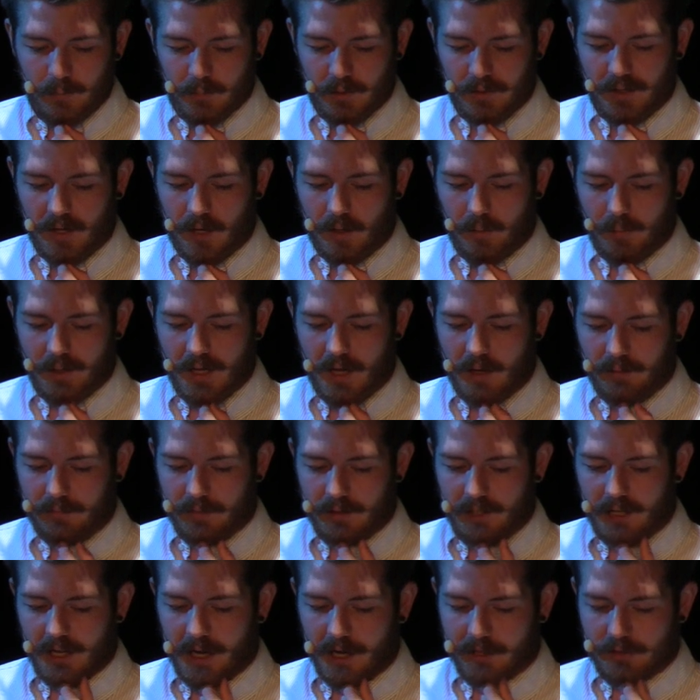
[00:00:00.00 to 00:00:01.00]
But now we have
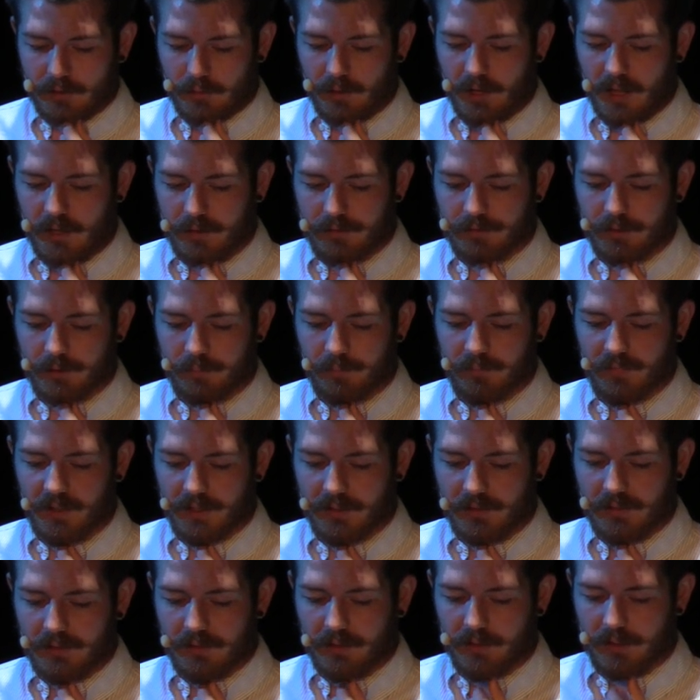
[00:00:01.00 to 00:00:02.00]
an actual algorithm
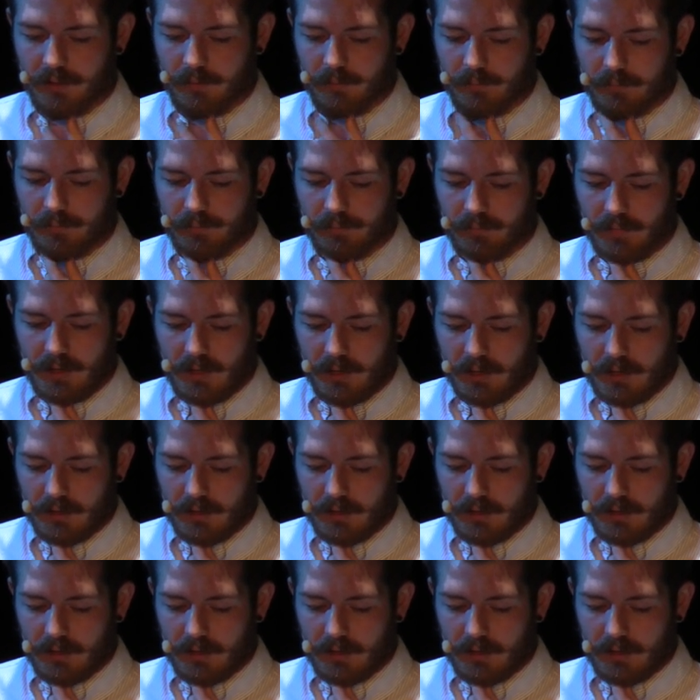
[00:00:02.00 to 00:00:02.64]
that's, um,